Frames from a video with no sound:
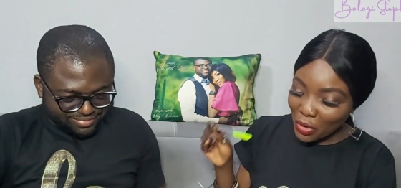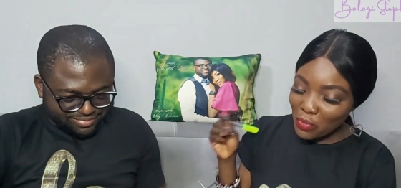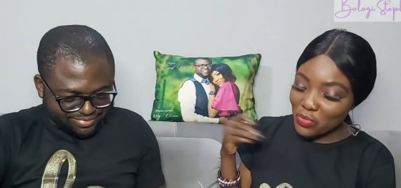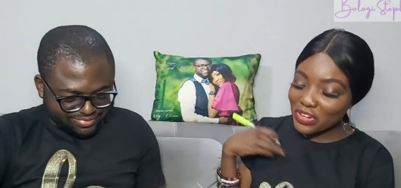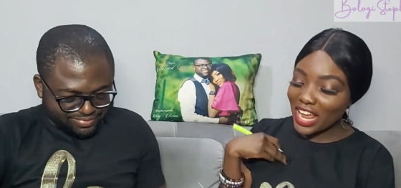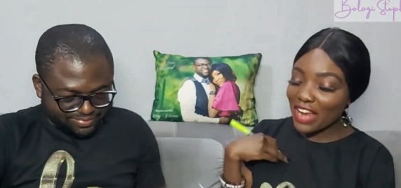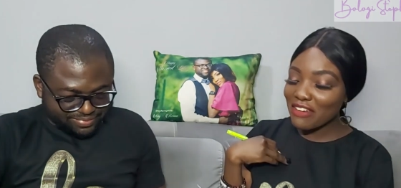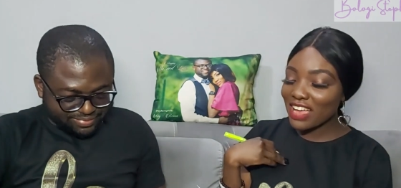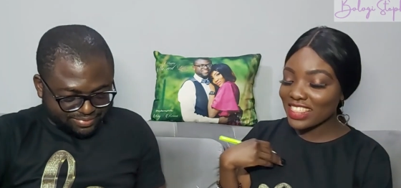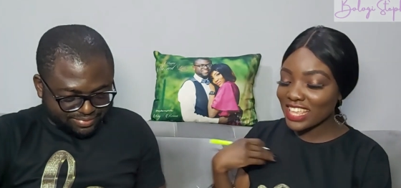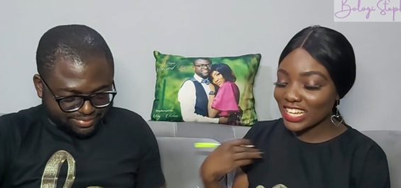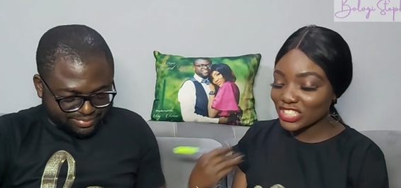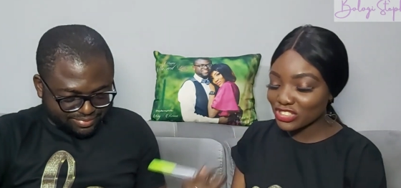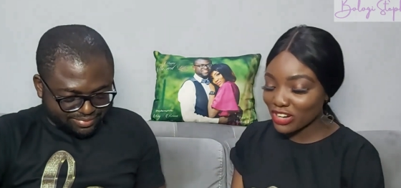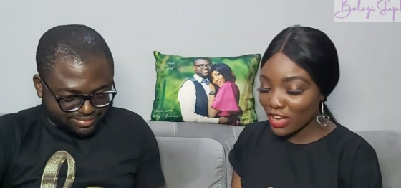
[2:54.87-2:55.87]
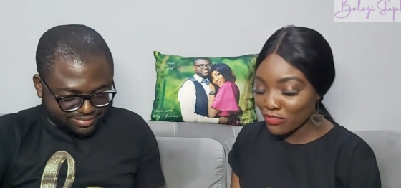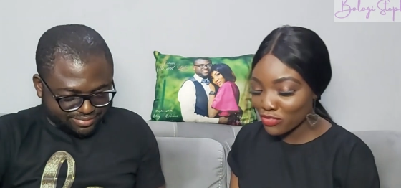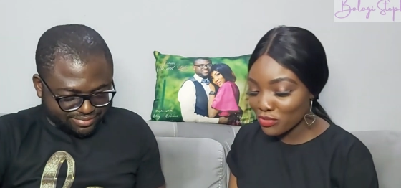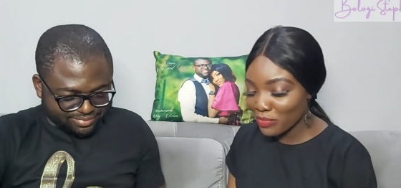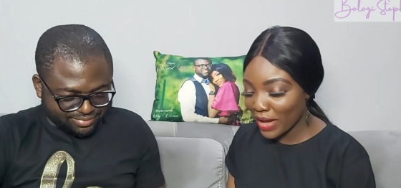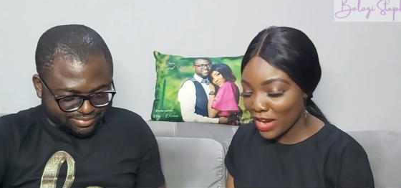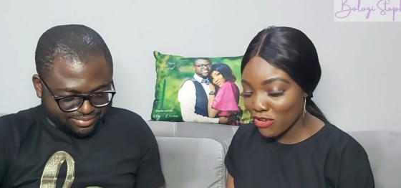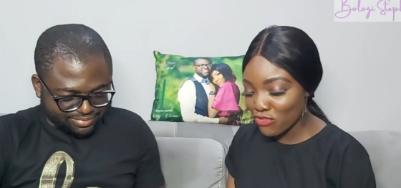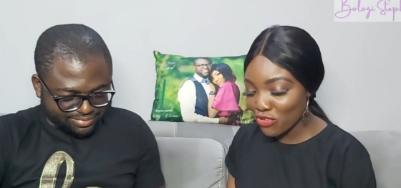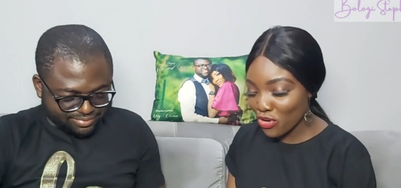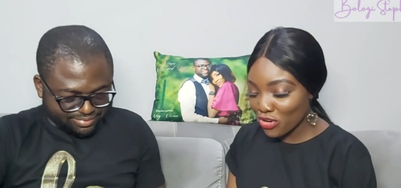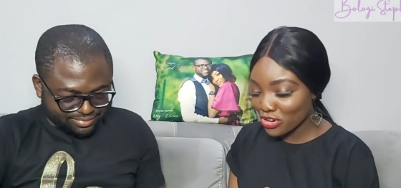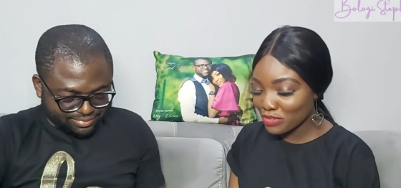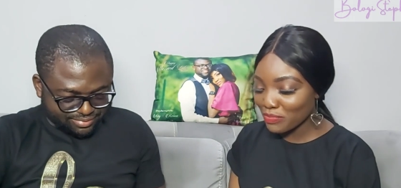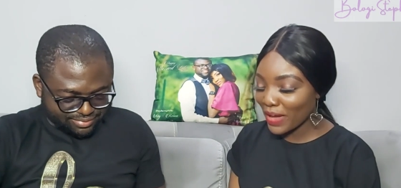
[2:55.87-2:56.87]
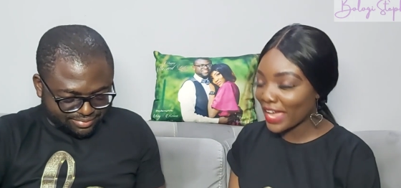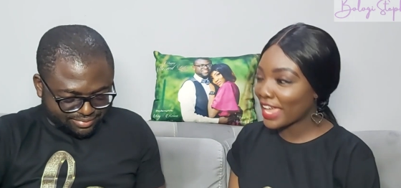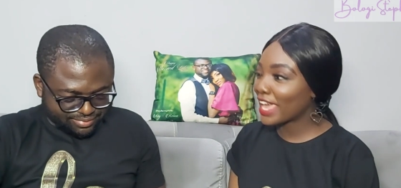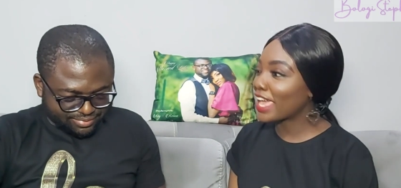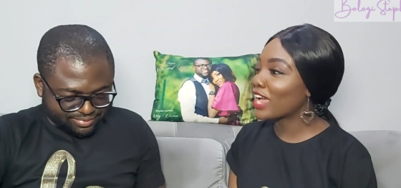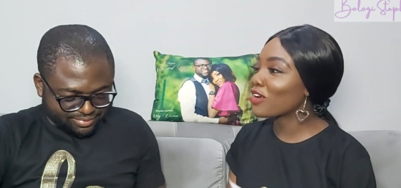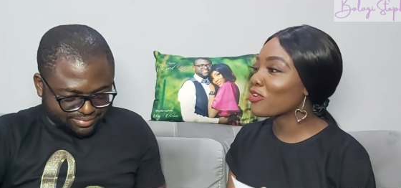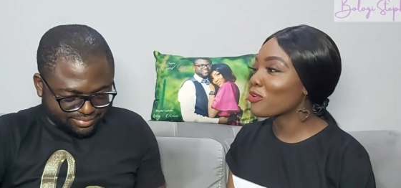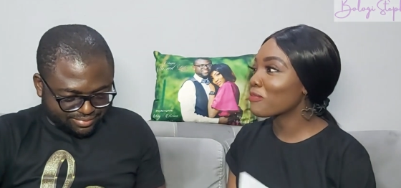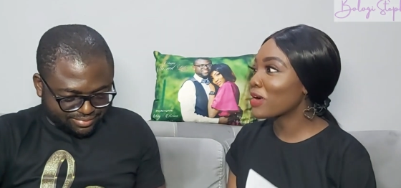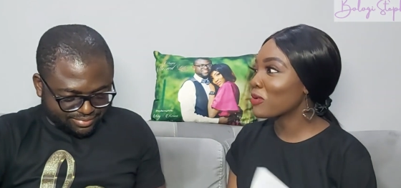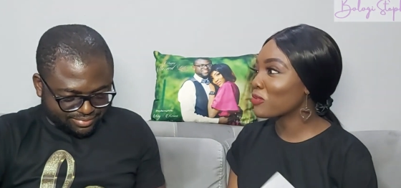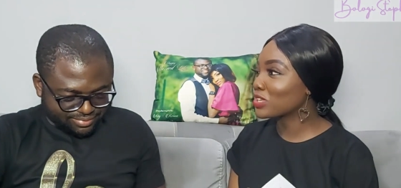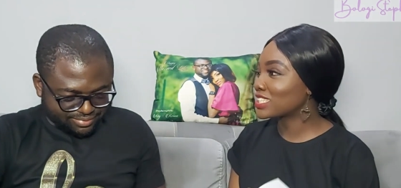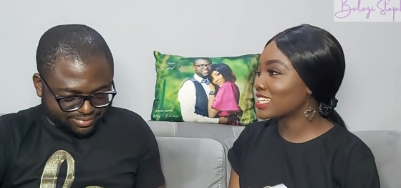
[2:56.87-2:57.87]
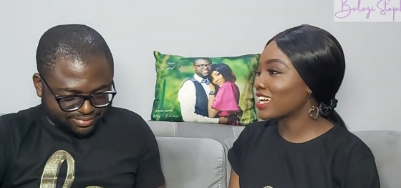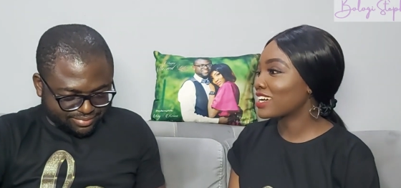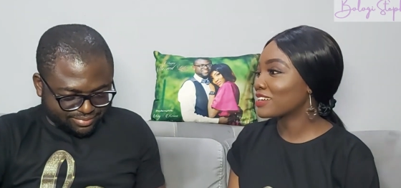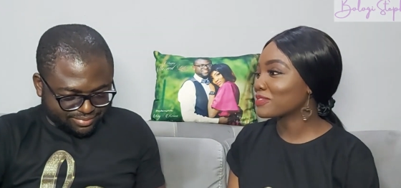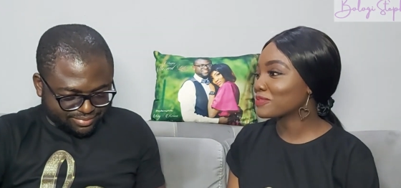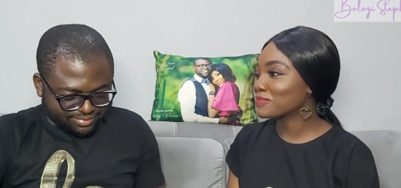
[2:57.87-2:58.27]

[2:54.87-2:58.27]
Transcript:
Speaker 1: Would I rather travel by road, by air, or by water?